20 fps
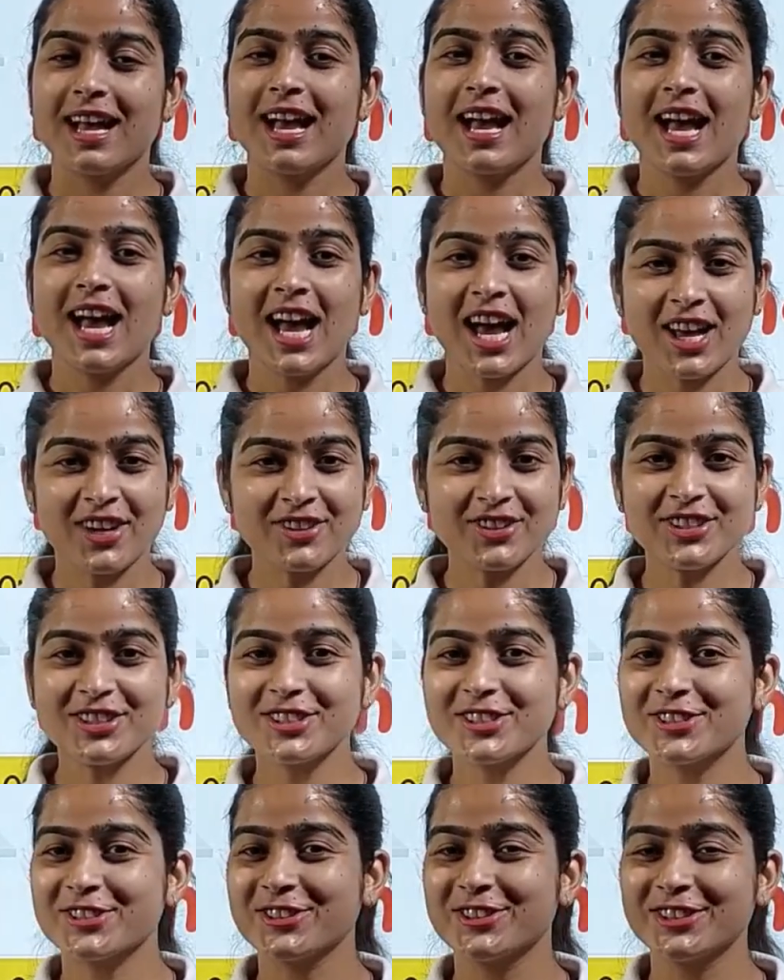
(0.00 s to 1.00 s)
Hello, dear
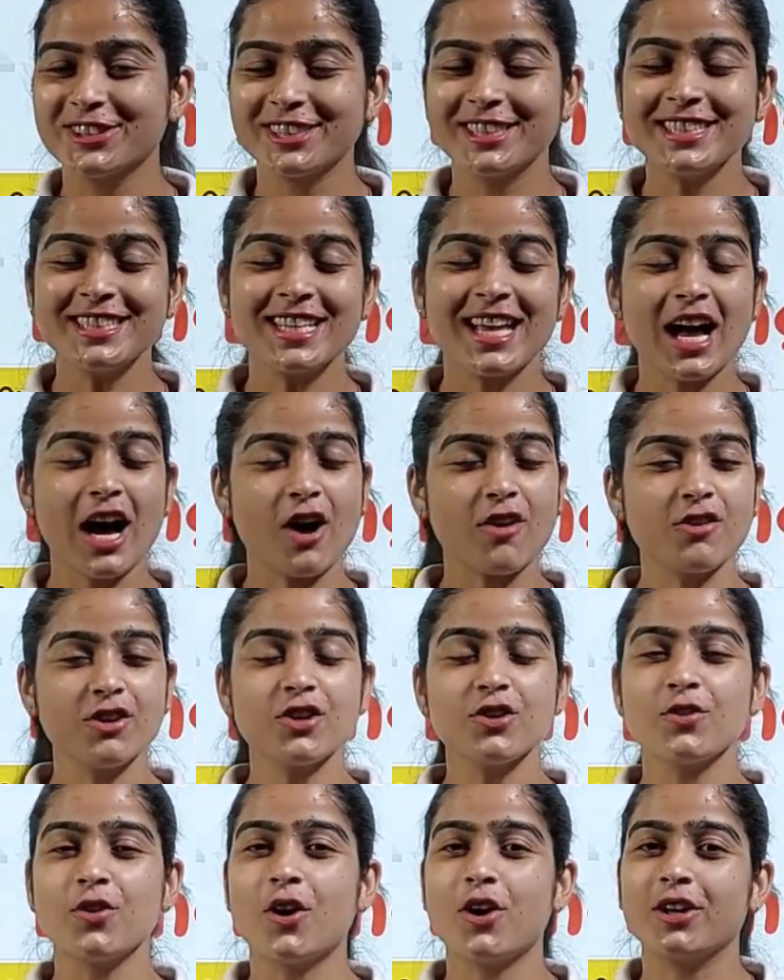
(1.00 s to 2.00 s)
students. How are you
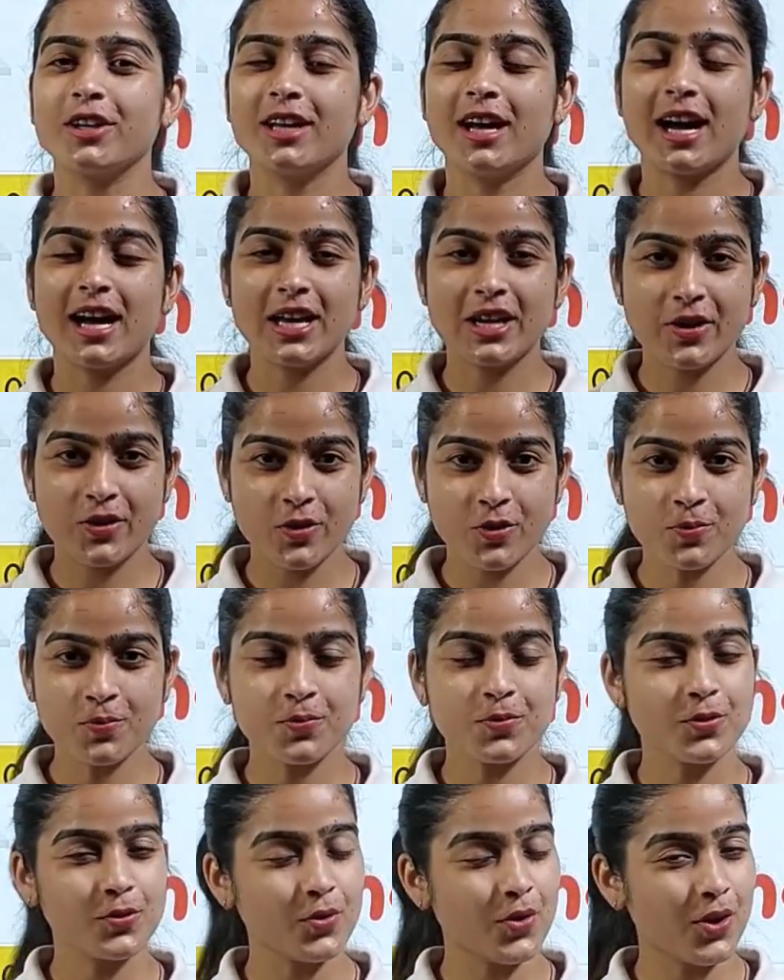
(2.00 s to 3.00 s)
all? I hope you
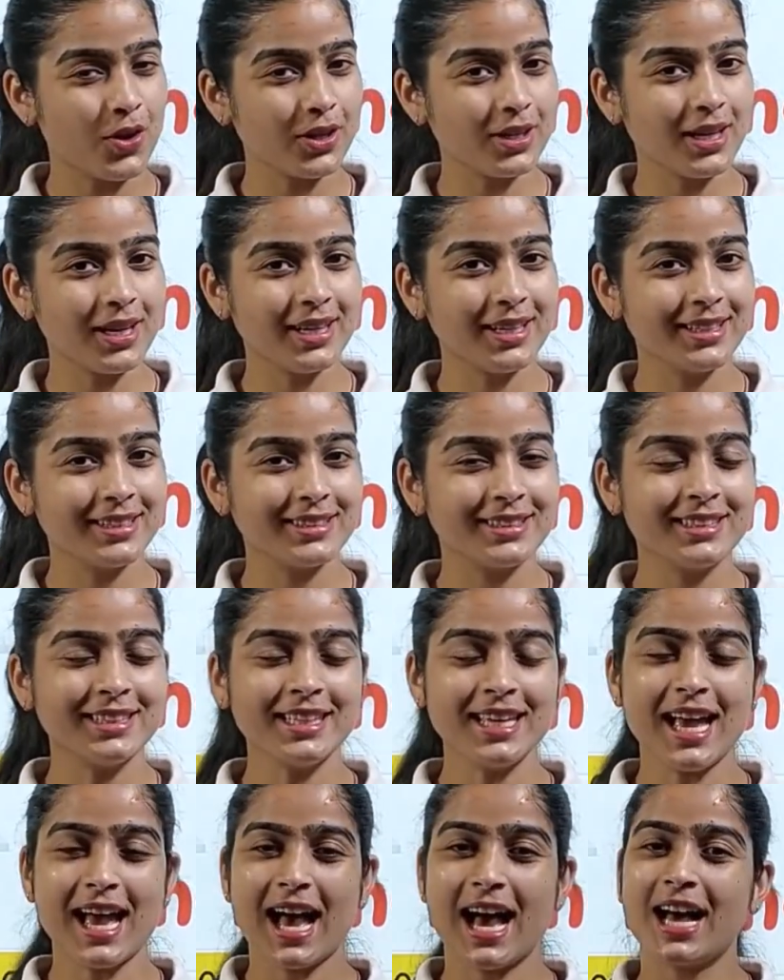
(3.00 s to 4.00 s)
all are healthy
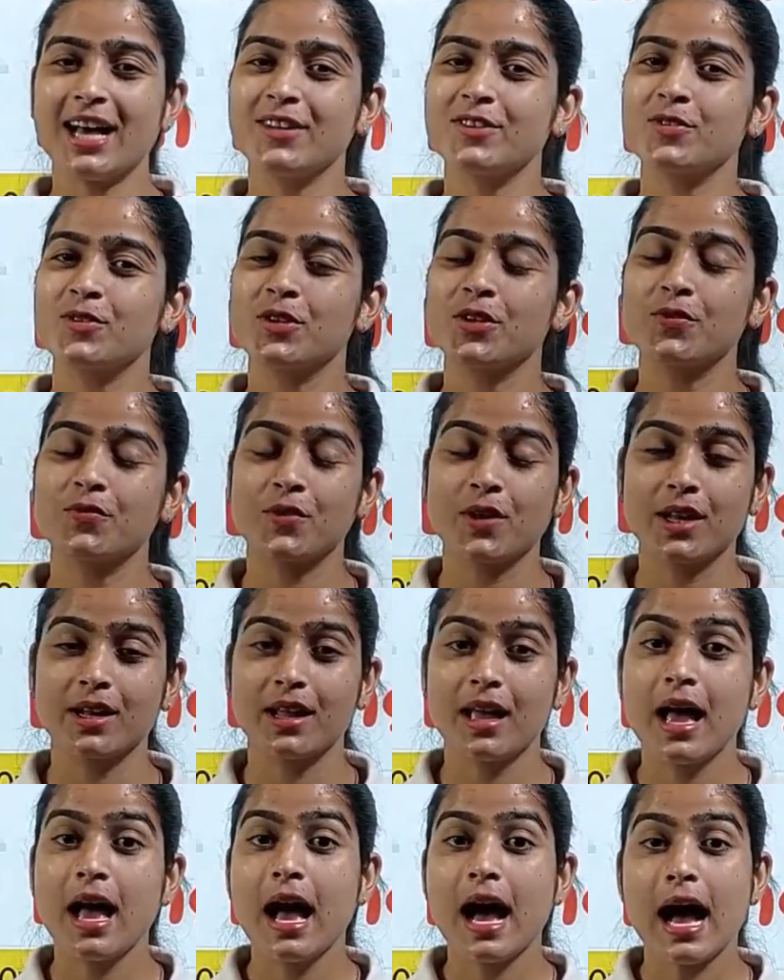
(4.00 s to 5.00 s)
and doing well.
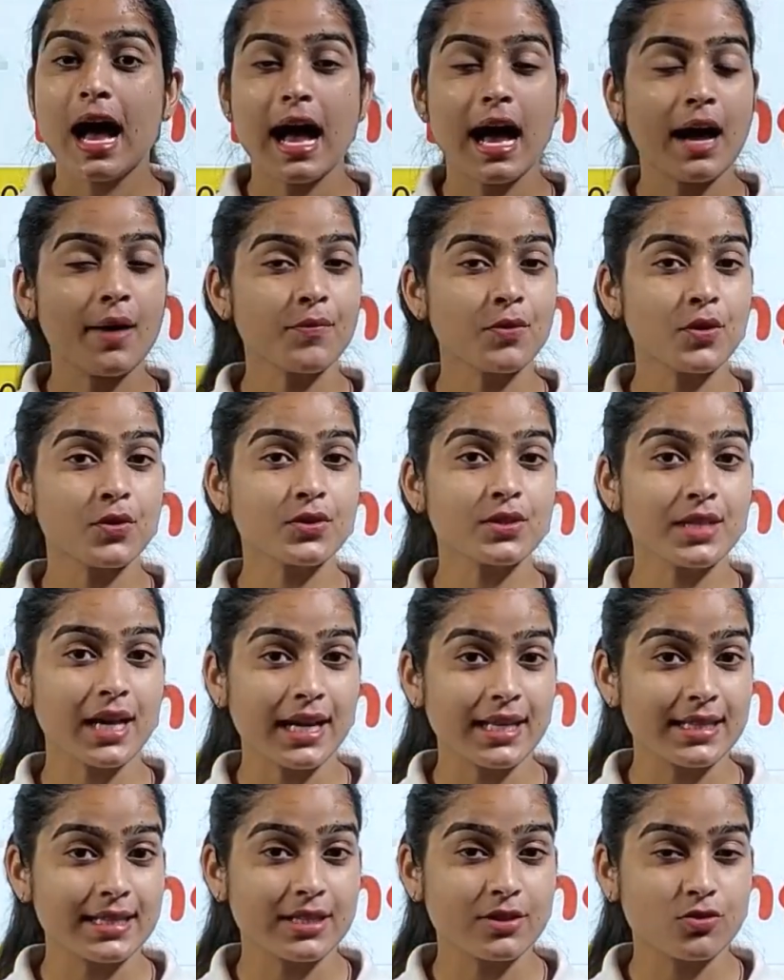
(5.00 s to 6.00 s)
I'm your science
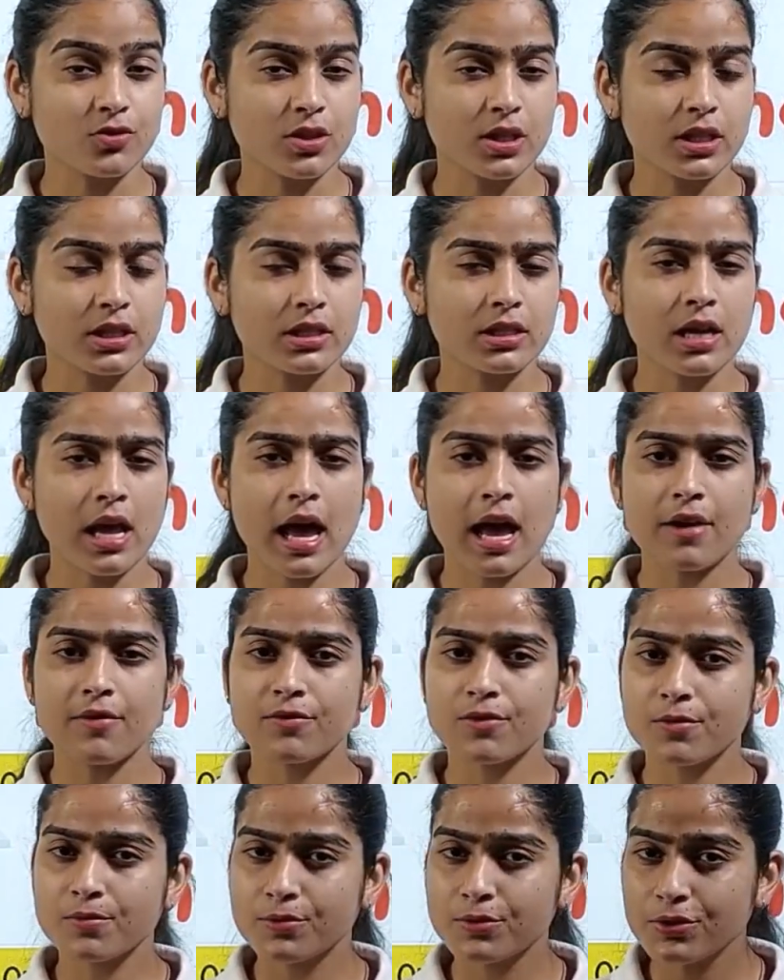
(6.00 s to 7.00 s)
educator, and from
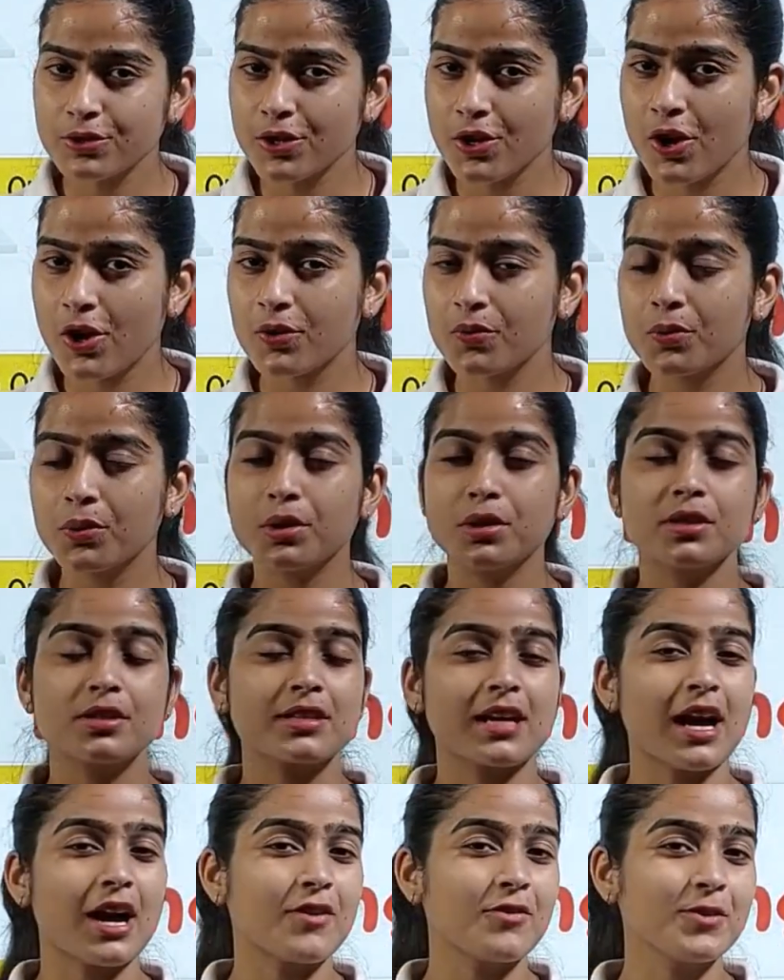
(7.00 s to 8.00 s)
today onwards, I
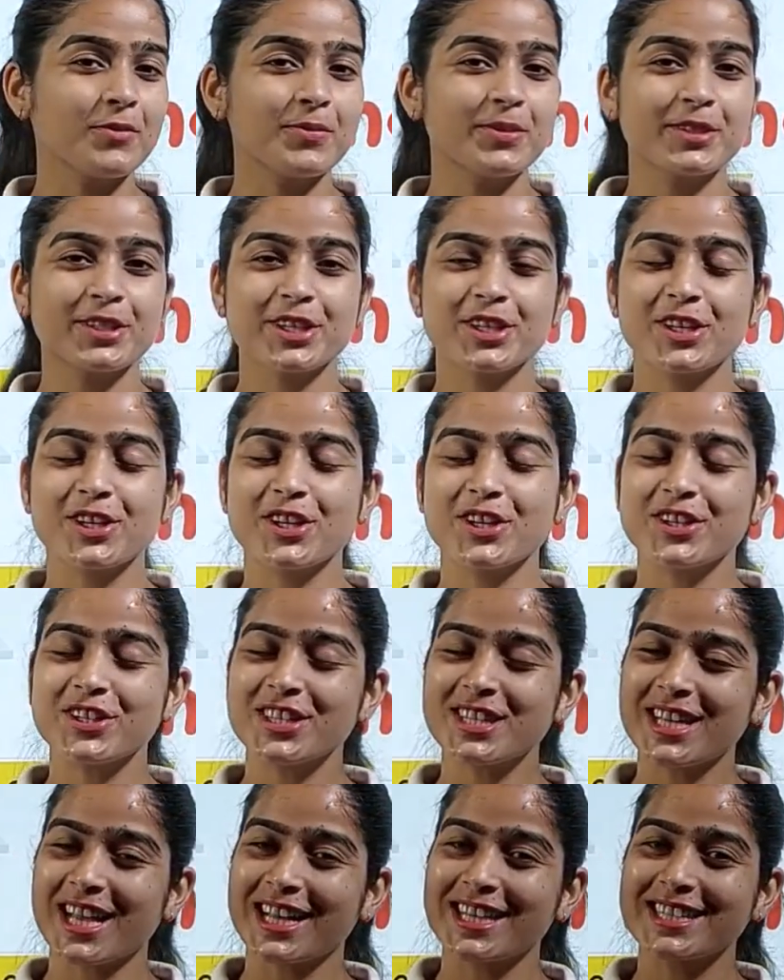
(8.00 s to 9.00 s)
will be taking your
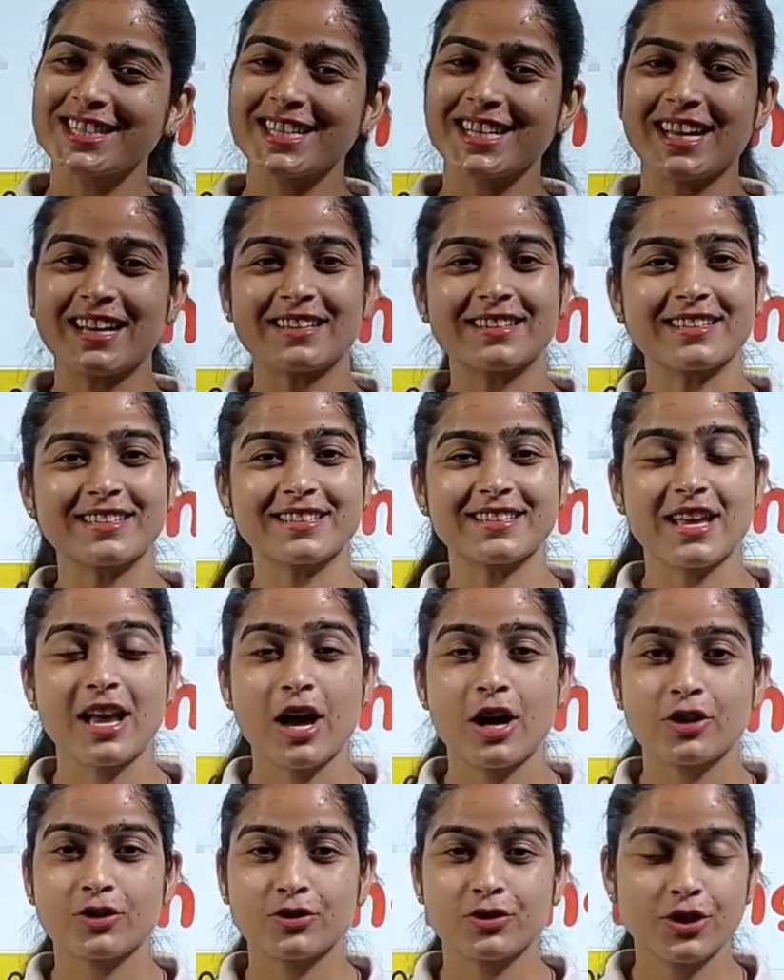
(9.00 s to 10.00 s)
science classes.
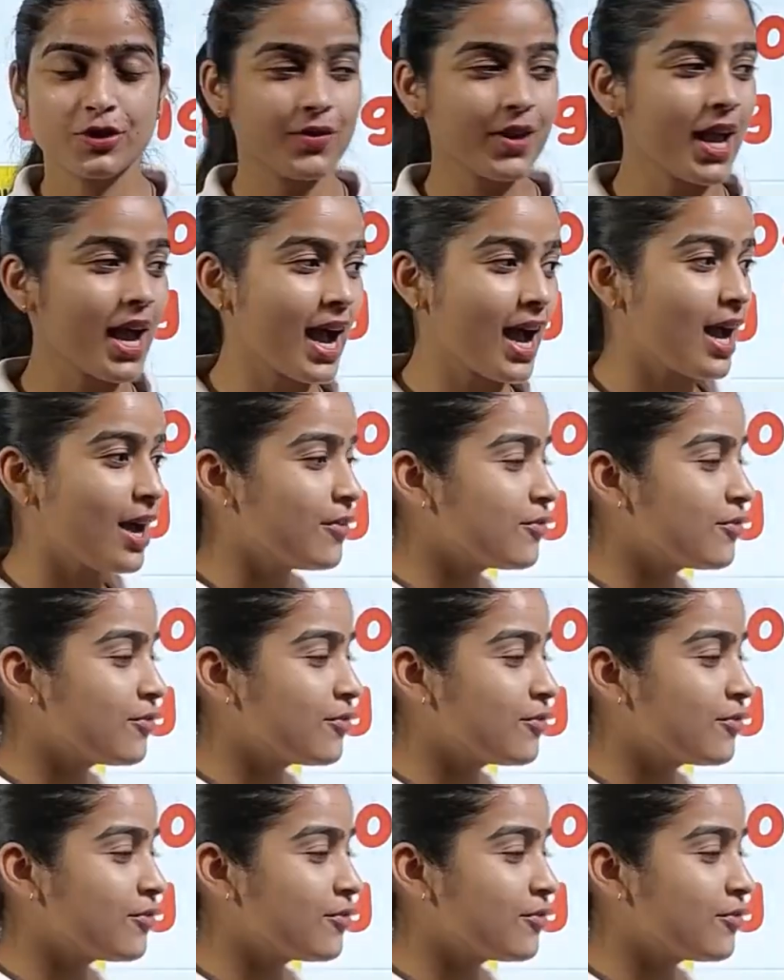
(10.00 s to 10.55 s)
Today, we have